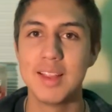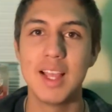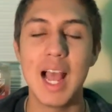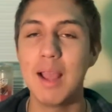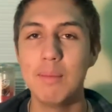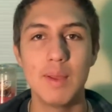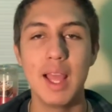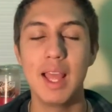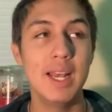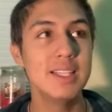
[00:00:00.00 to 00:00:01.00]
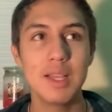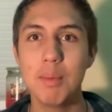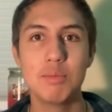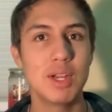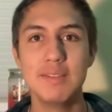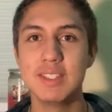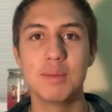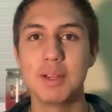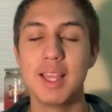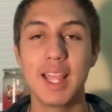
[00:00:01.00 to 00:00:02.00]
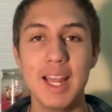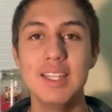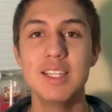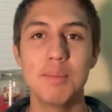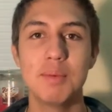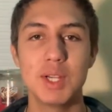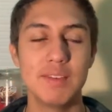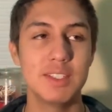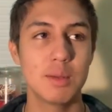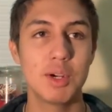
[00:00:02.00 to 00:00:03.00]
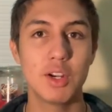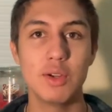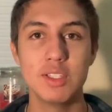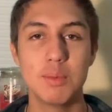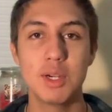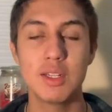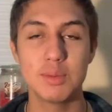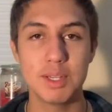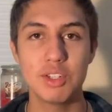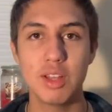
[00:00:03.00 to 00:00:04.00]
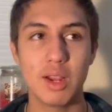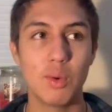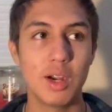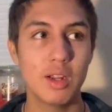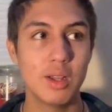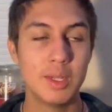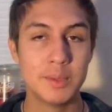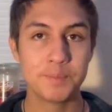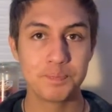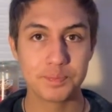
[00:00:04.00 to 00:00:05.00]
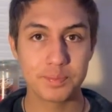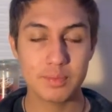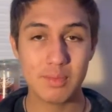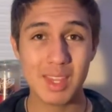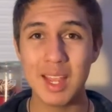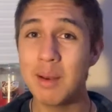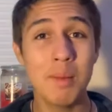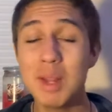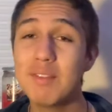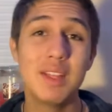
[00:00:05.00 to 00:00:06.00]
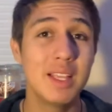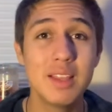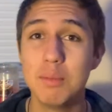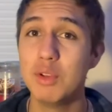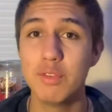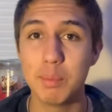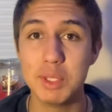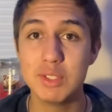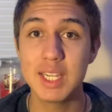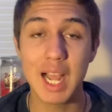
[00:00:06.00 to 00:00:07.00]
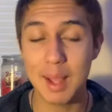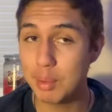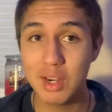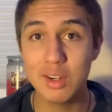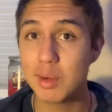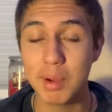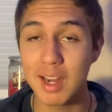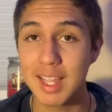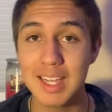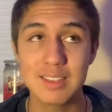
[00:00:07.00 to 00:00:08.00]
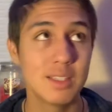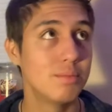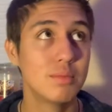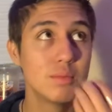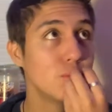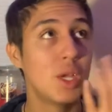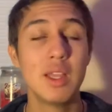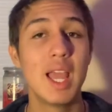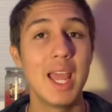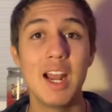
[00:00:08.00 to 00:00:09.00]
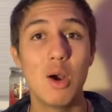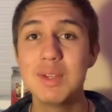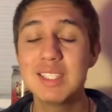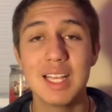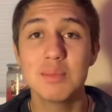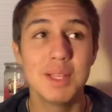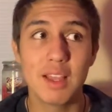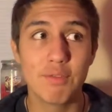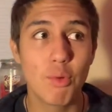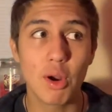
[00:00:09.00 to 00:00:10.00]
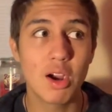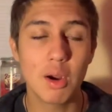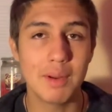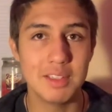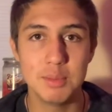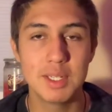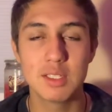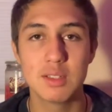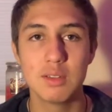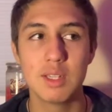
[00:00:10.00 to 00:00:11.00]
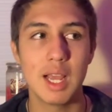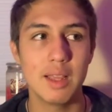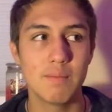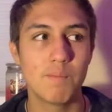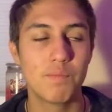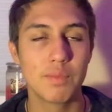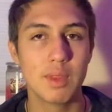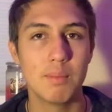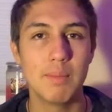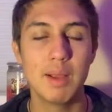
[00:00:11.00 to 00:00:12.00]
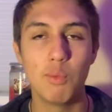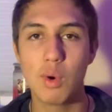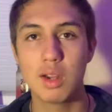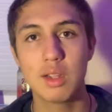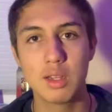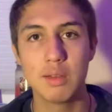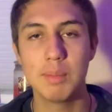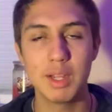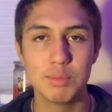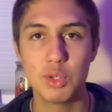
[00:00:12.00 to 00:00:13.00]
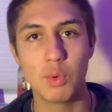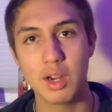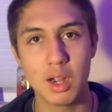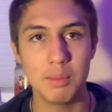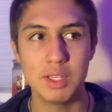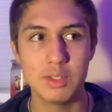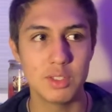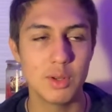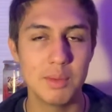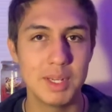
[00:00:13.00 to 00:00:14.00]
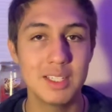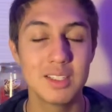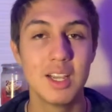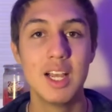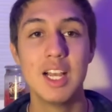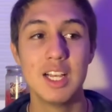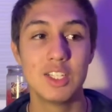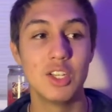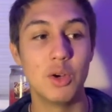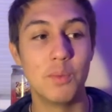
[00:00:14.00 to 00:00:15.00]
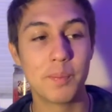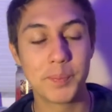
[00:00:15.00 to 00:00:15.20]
that anytime I'm driving somewhere or going somewhere, especially like work, and I'm not feeling in the mood for music, I put on her podcast, and it always lasts me like 4 car rides, because my home to work commute is 20 minutes. So